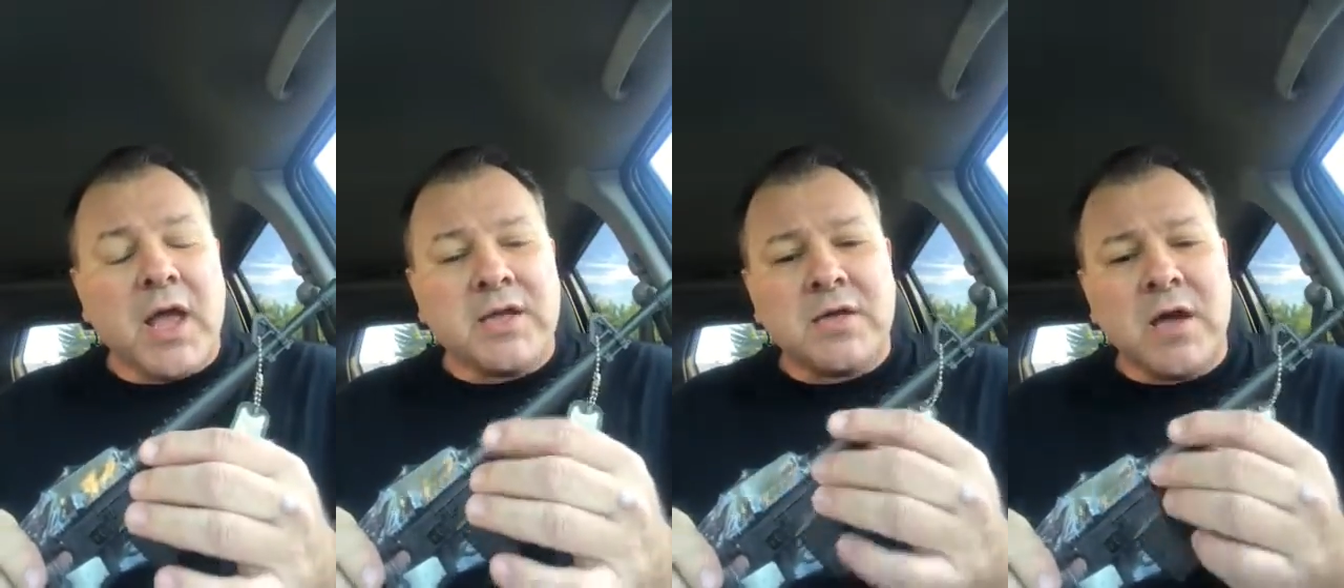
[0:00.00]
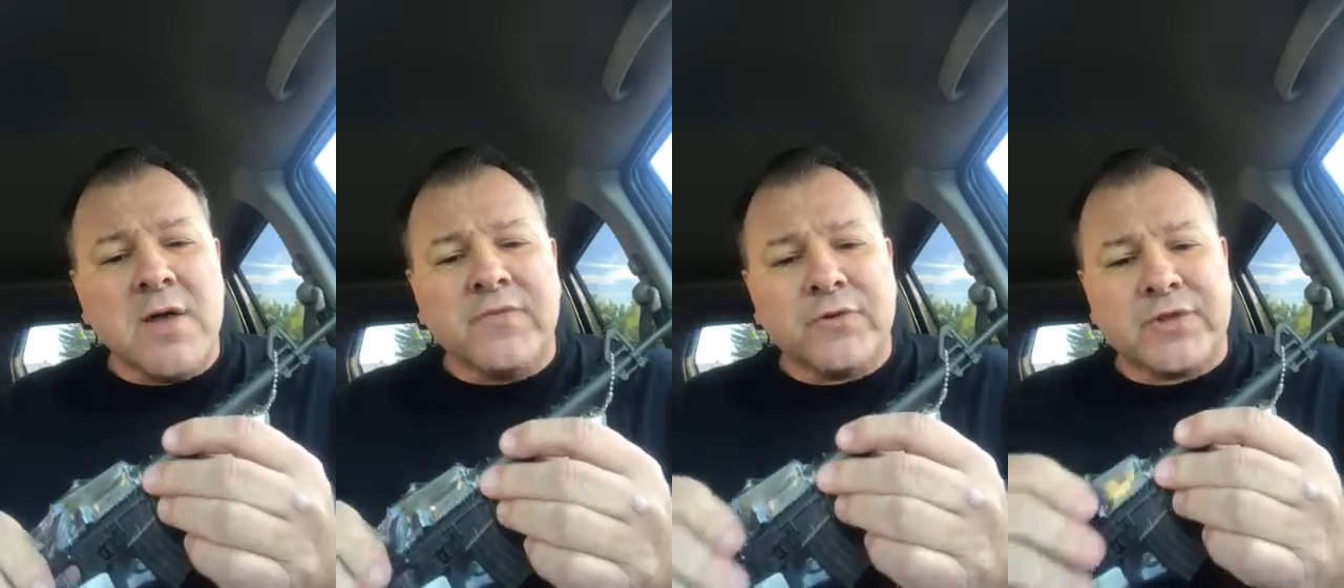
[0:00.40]
and
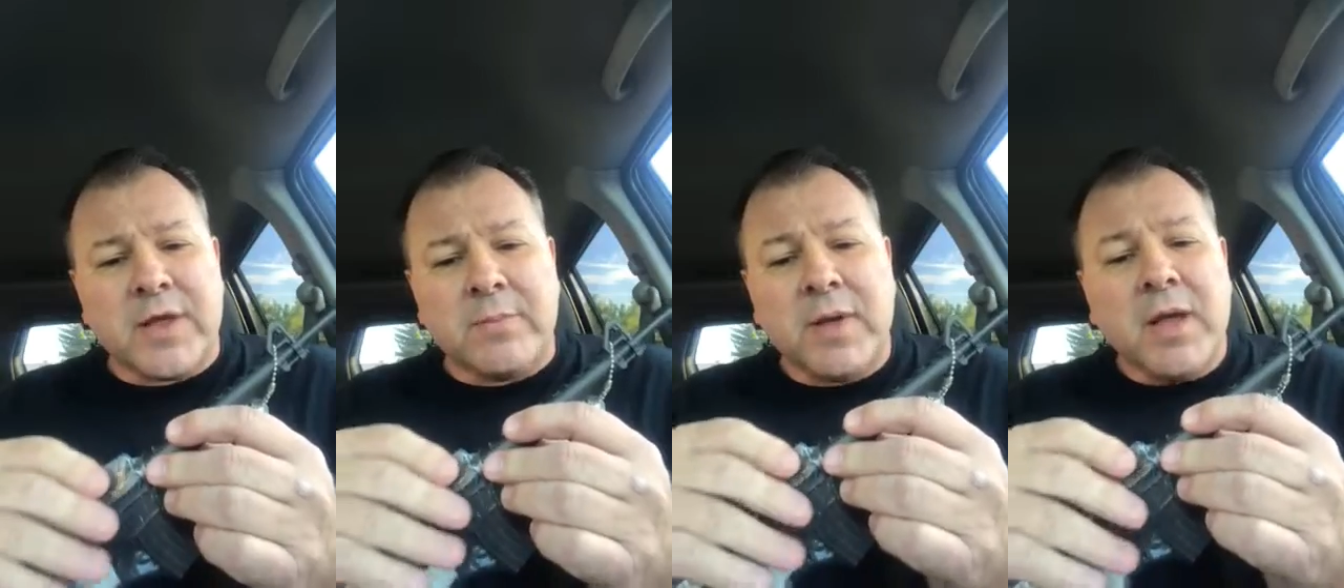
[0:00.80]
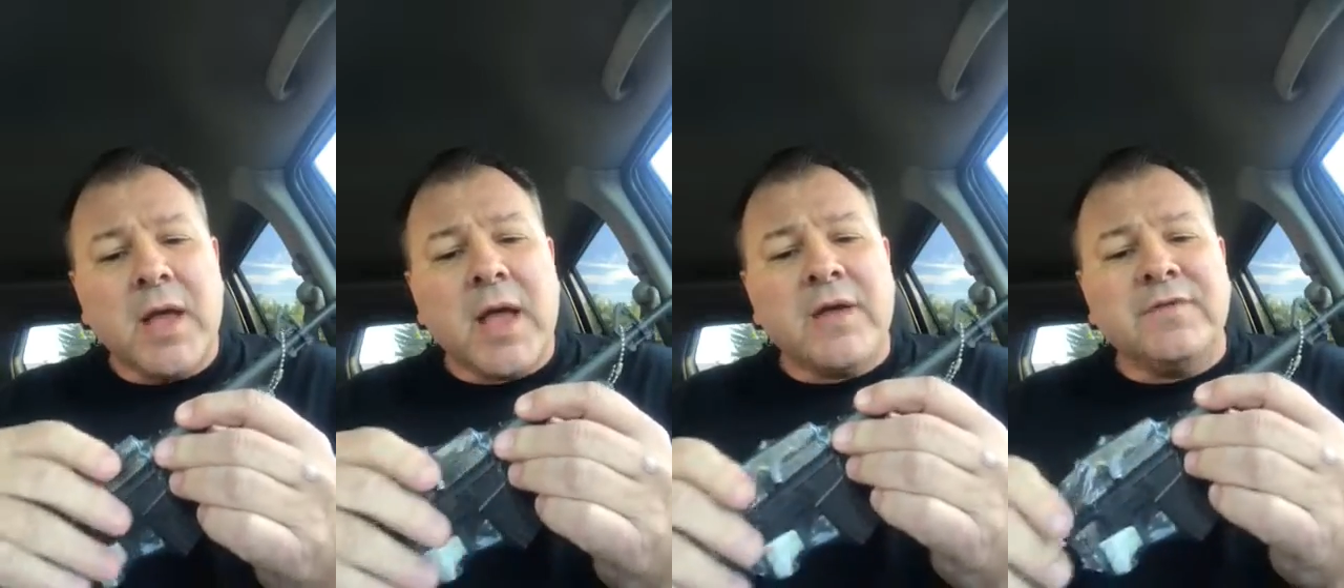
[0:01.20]
comfort them
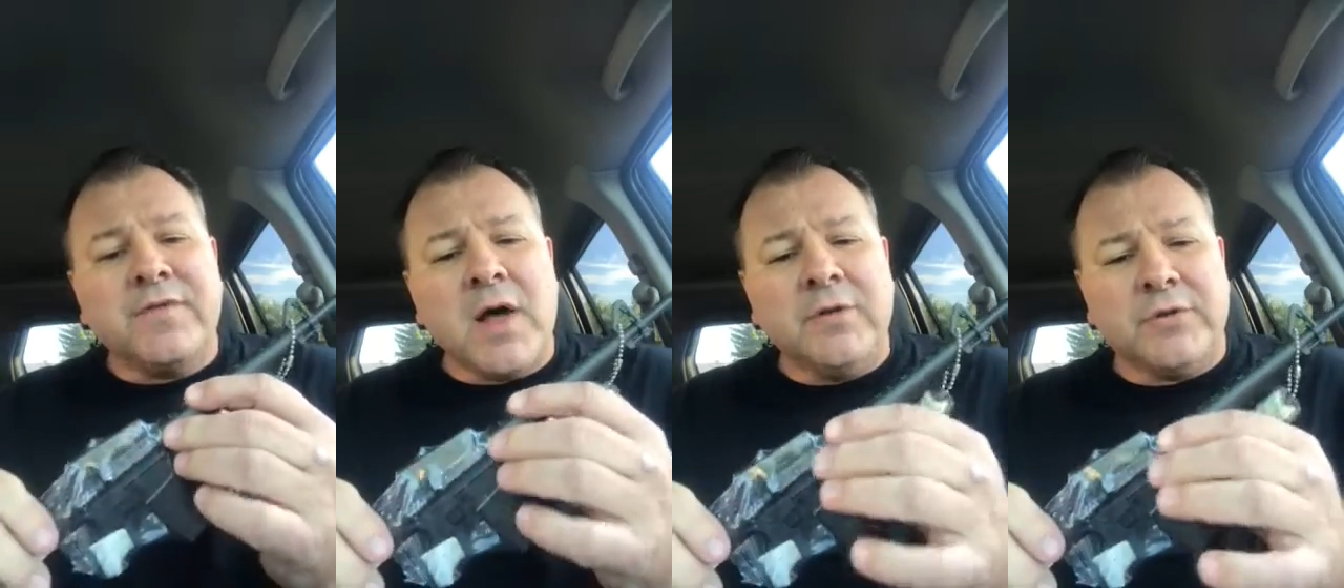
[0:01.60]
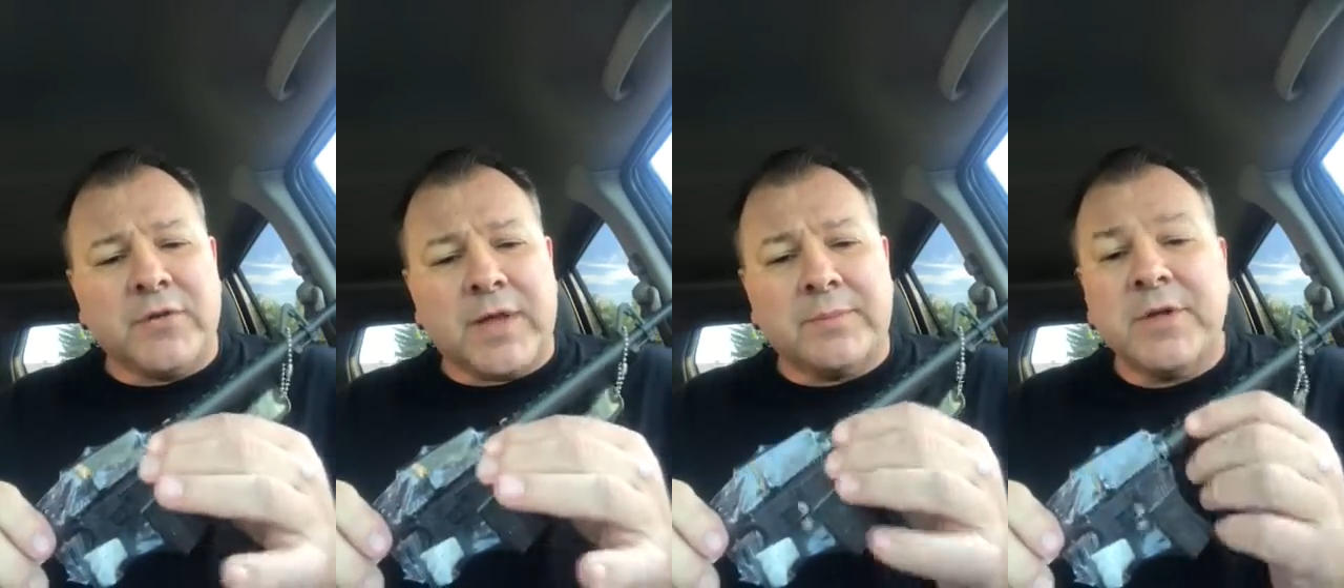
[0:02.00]
and fondle
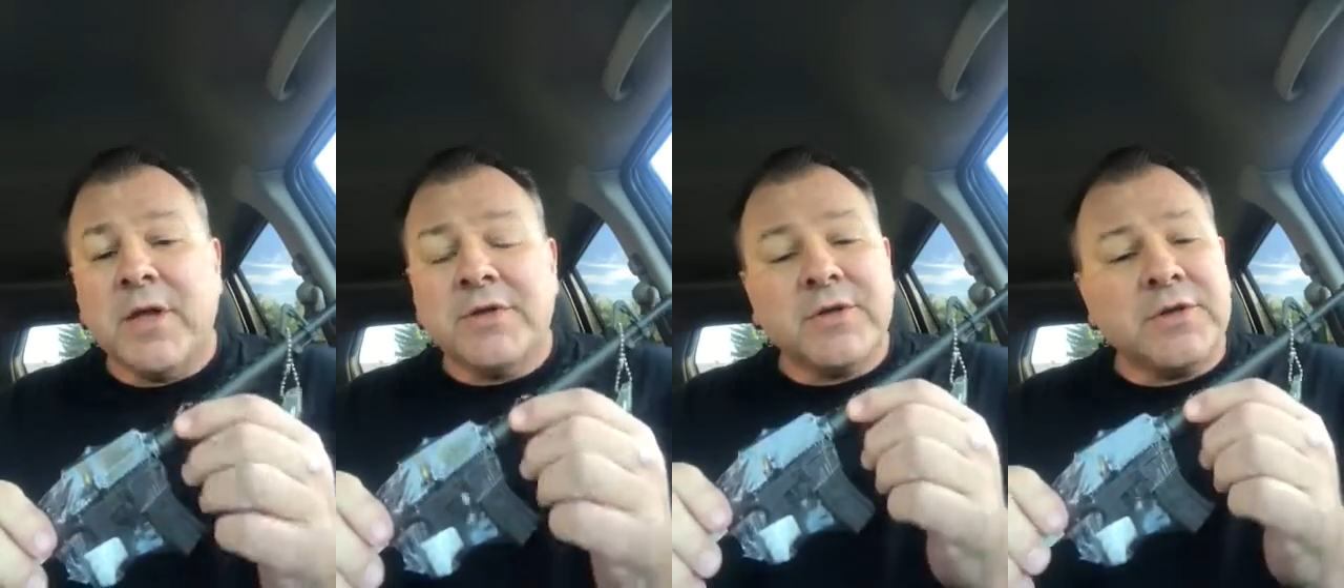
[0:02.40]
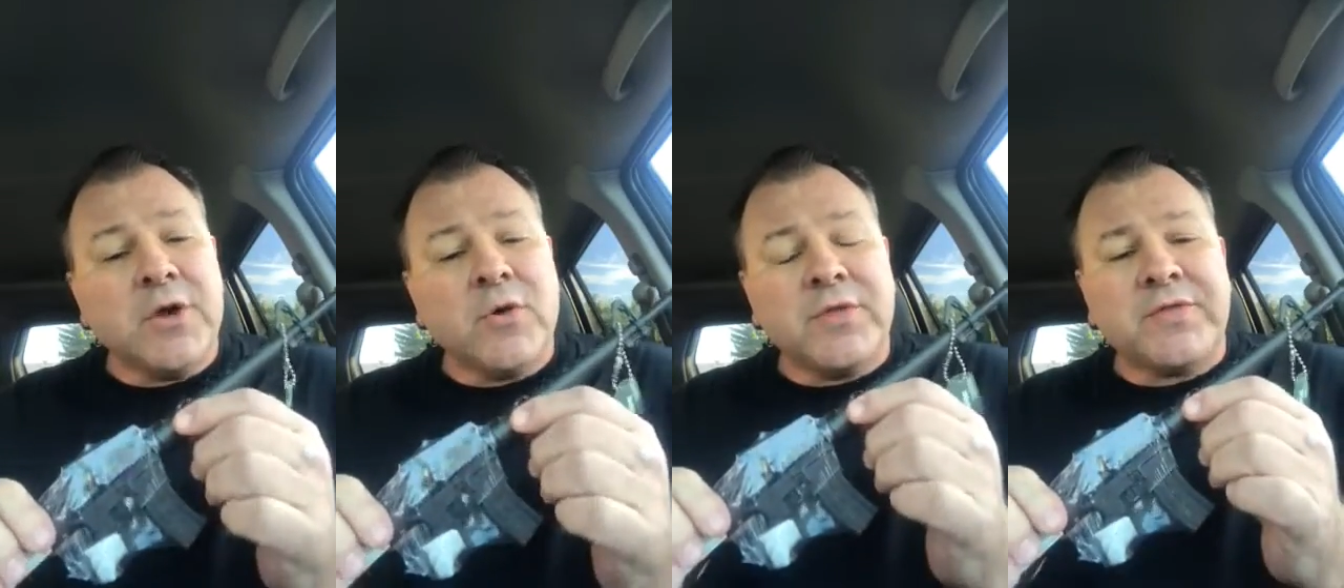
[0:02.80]
them to
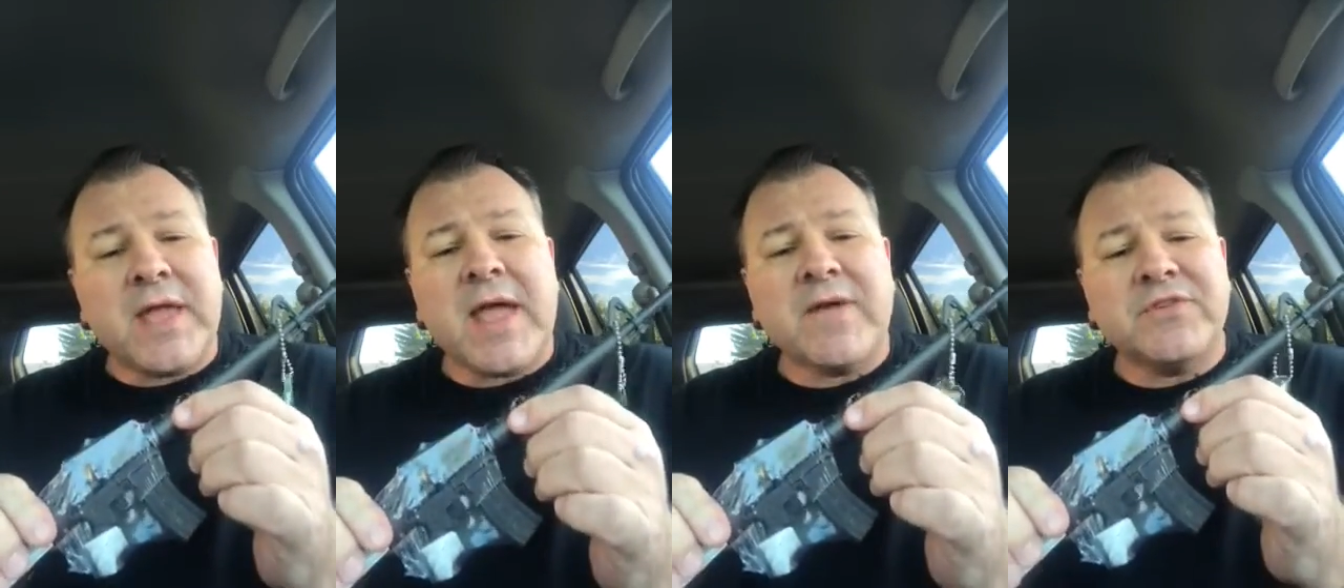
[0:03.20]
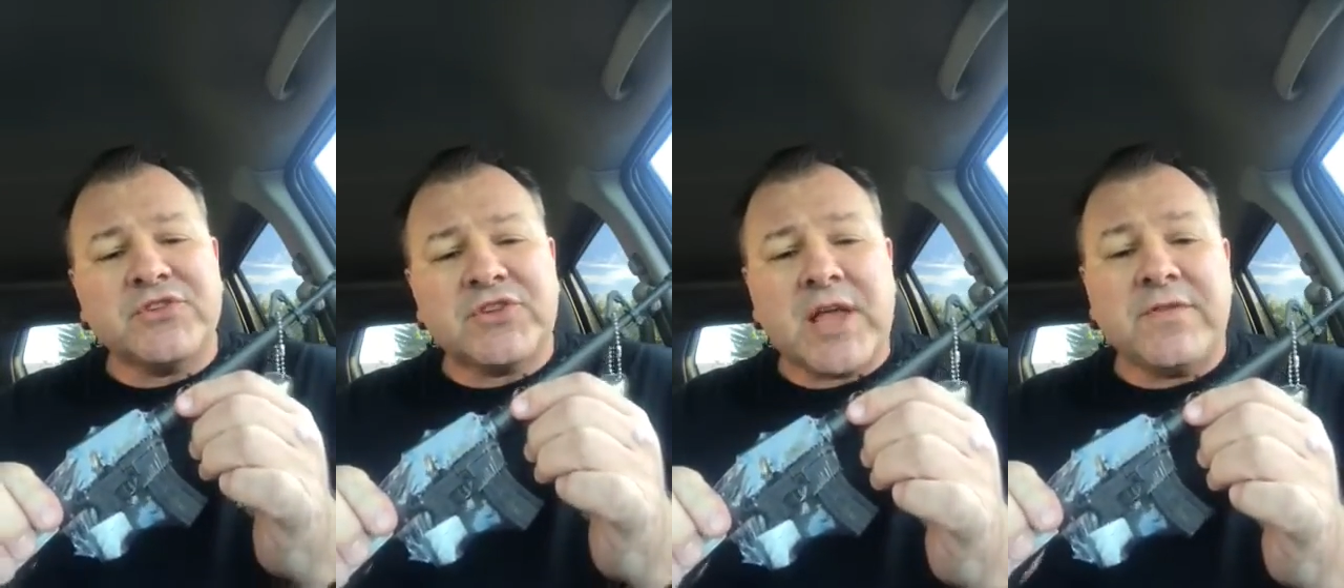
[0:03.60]
know that they have a
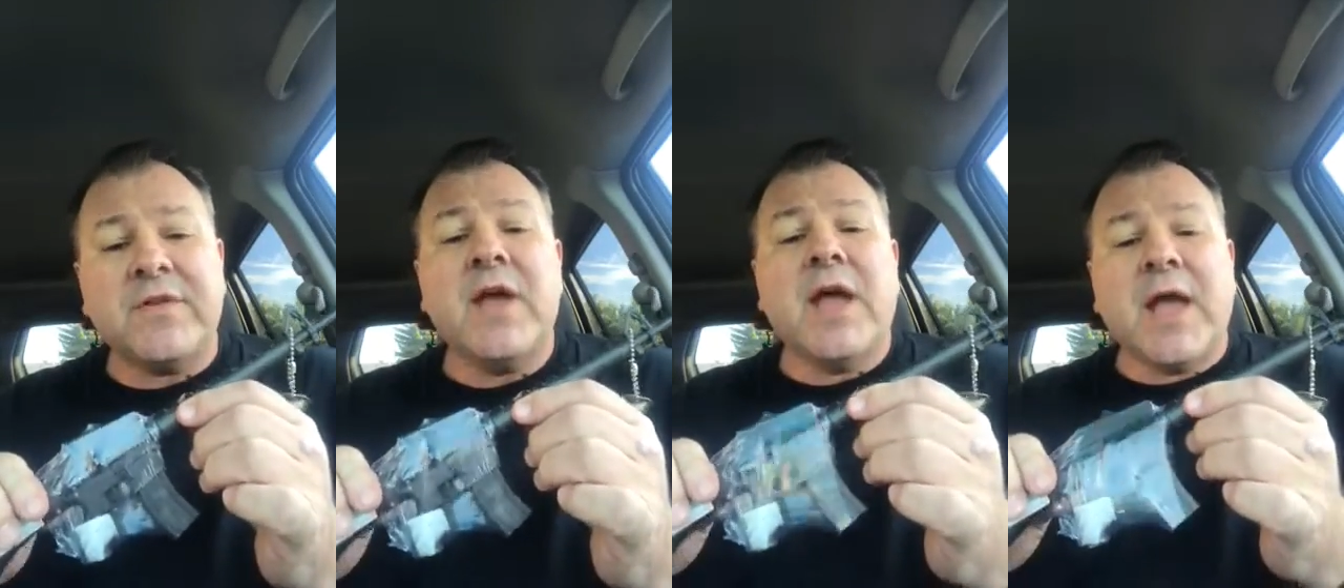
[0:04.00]
safe